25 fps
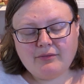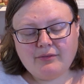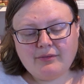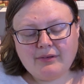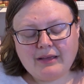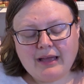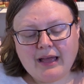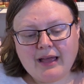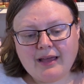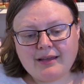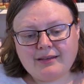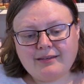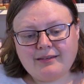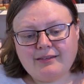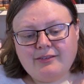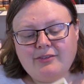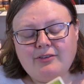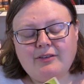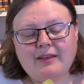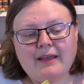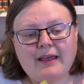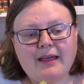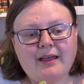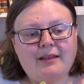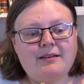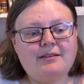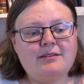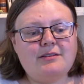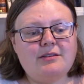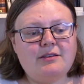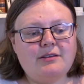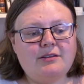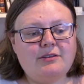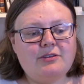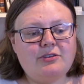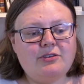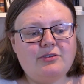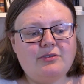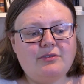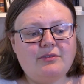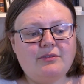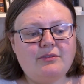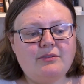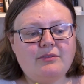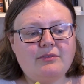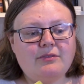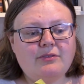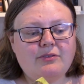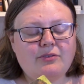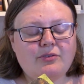has to then
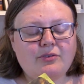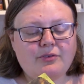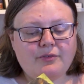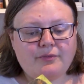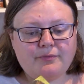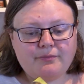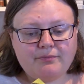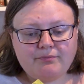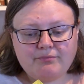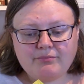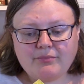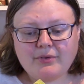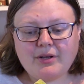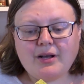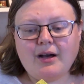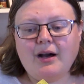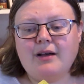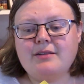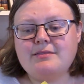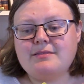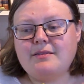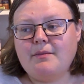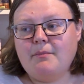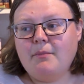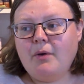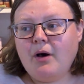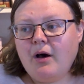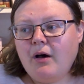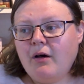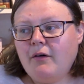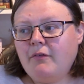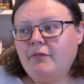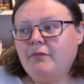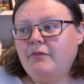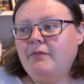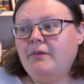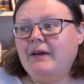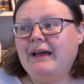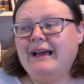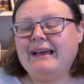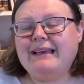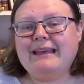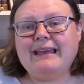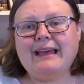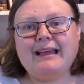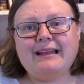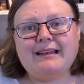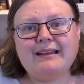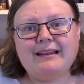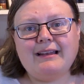sort of cut them off
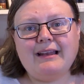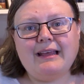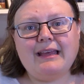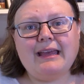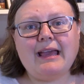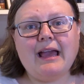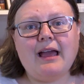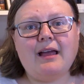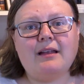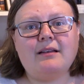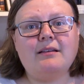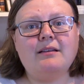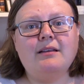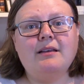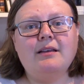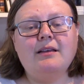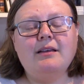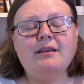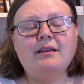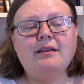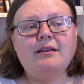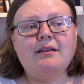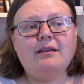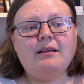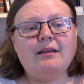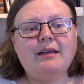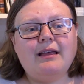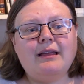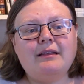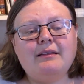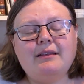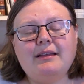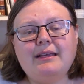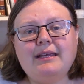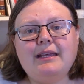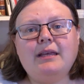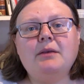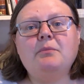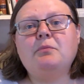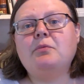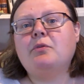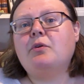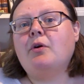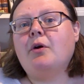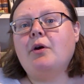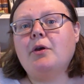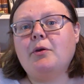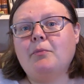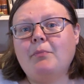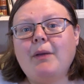again and again, and they keep
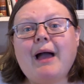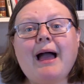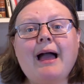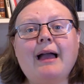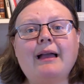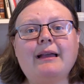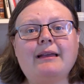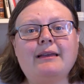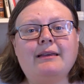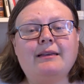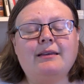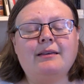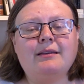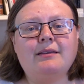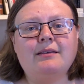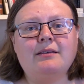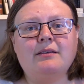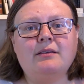growing back.